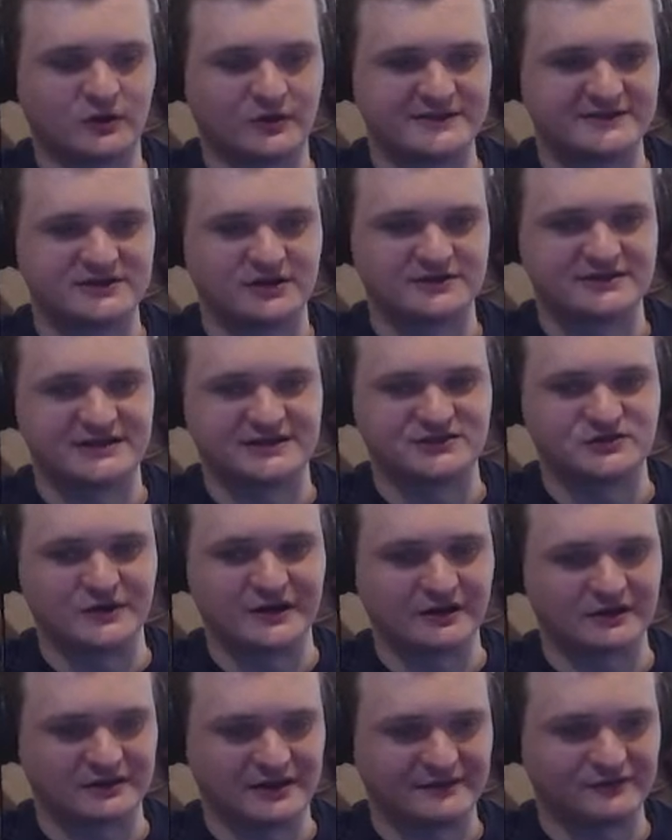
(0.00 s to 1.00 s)
star takes you out
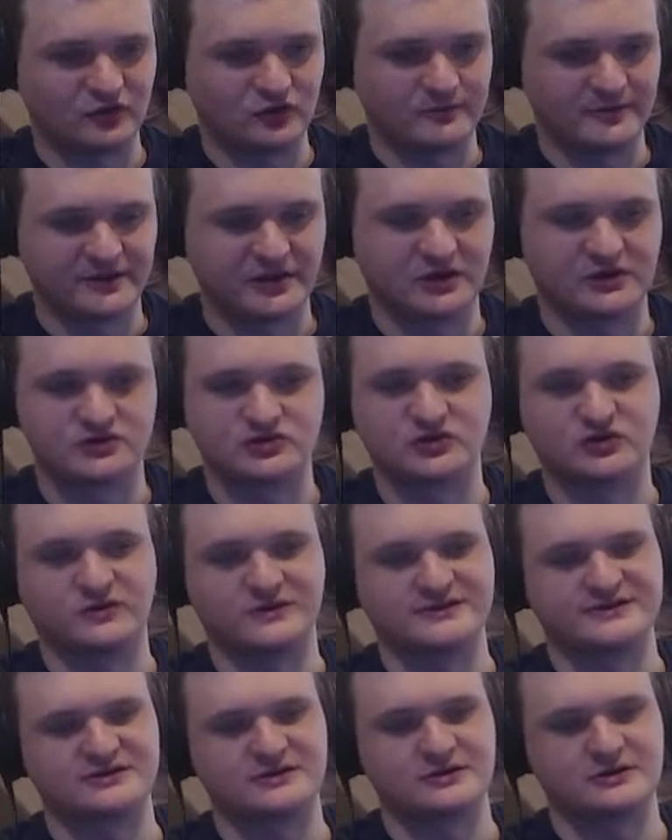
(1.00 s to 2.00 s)
of level, but the 100
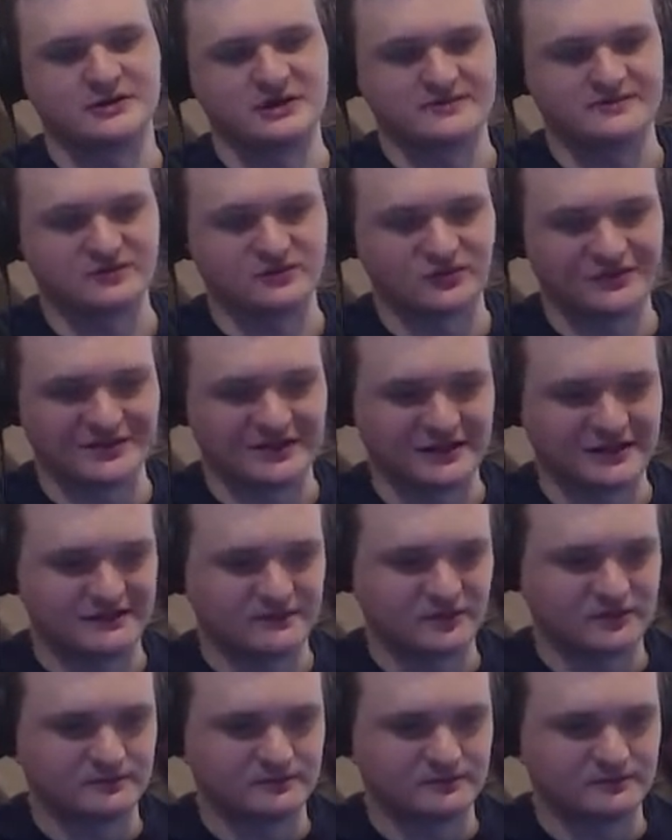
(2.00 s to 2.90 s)
coin star keeps you in the level.